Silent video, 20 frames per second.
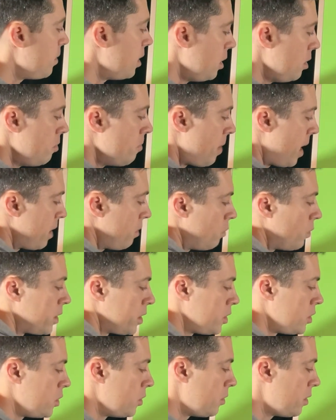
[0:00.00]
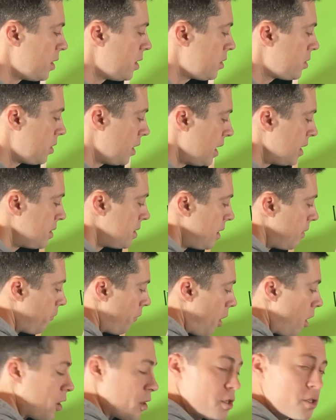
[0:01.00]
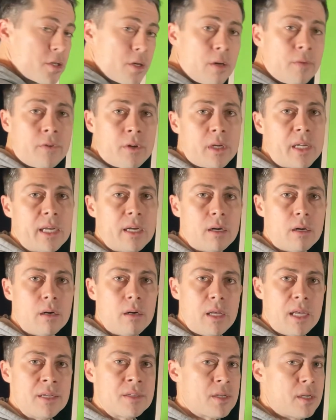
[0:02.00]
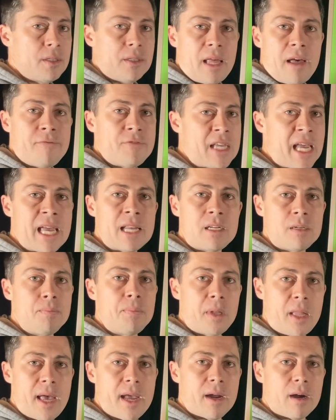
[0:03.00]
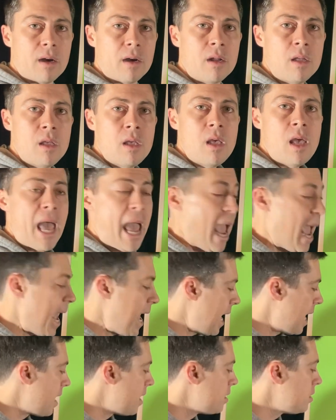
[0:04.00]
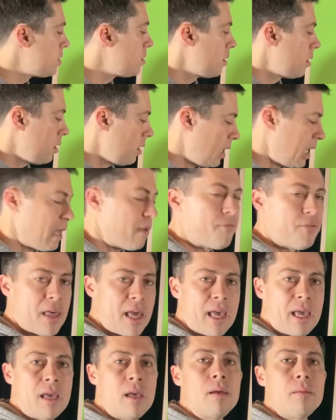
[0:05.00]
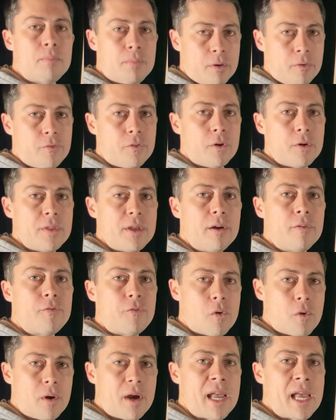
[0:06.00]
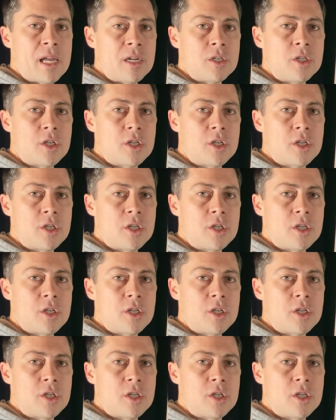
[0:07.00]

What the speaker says: that you might want to do this is if our server here is a left-handed player. and if they prefer their forehand